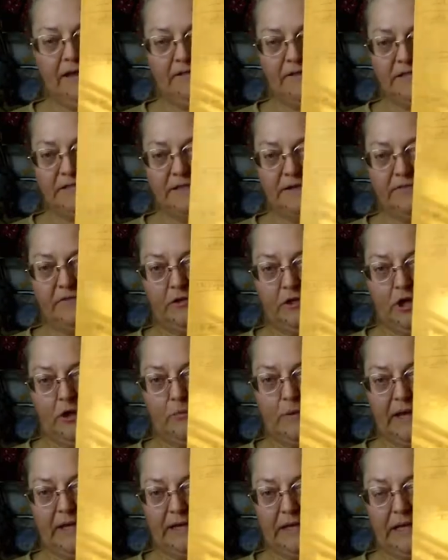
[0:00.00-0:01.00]
this envelope
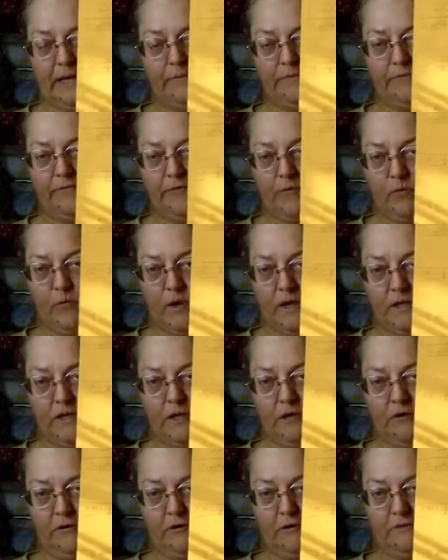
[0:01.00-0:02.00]
I keep for 1
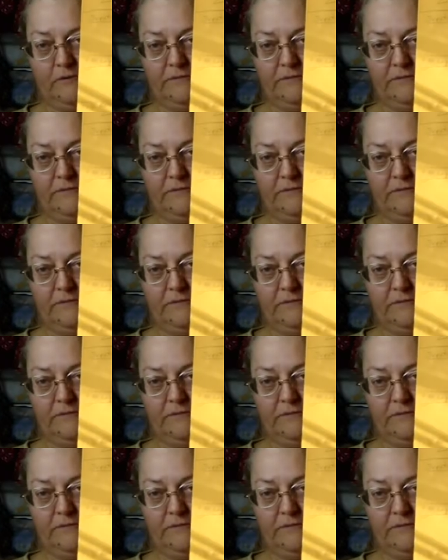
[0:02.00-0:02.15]
year.